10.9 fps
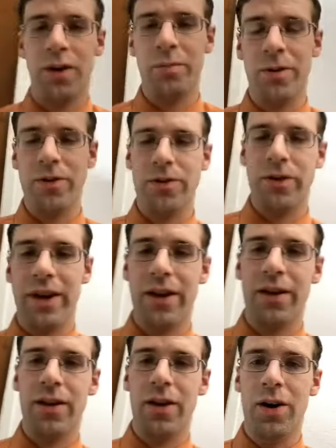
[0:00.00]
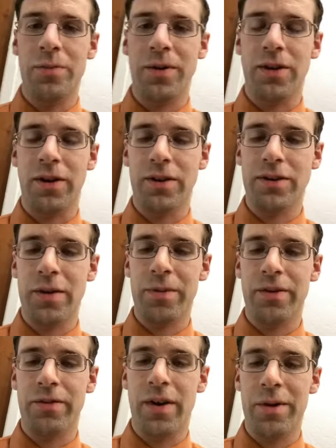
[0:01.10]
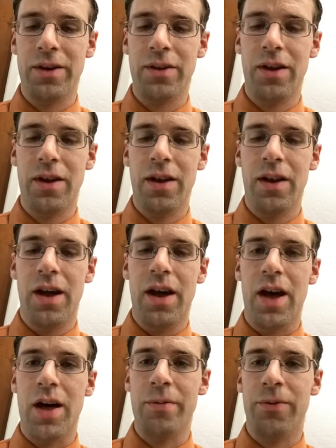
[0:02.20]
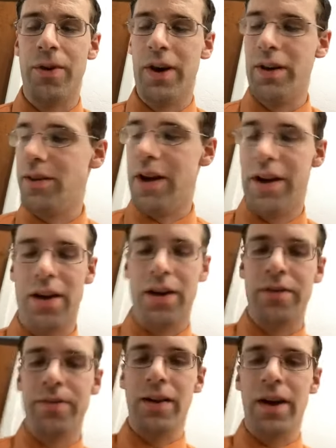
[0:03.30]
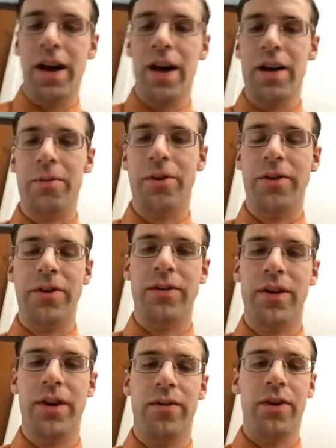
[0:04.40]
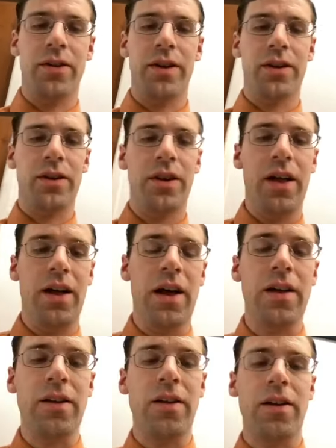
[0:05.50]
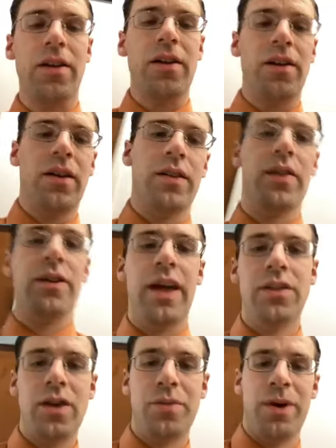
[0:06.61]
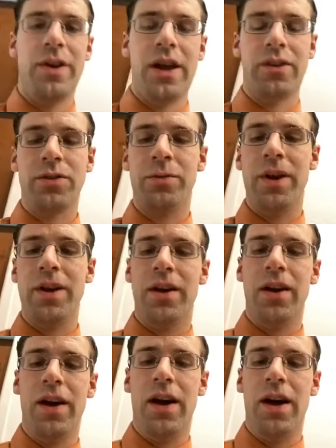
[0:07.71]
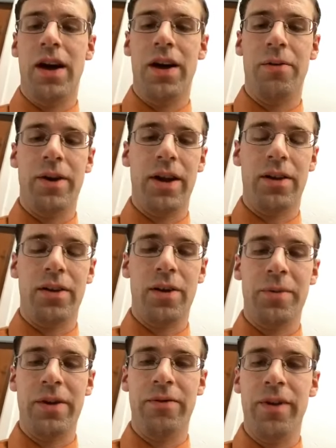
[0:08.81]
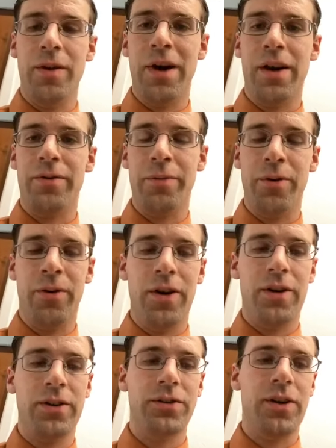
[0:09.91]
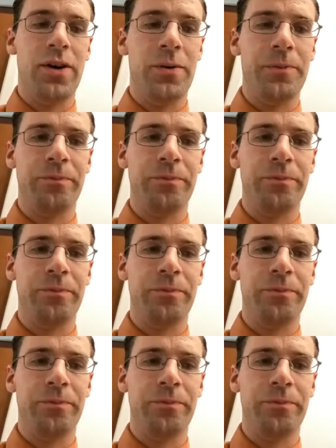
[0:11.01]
you enjoyed it. Hope you learned something from it. Before I sign off, I will just give you a little heads up on next week. I want to get a little bit of feedback from you all, so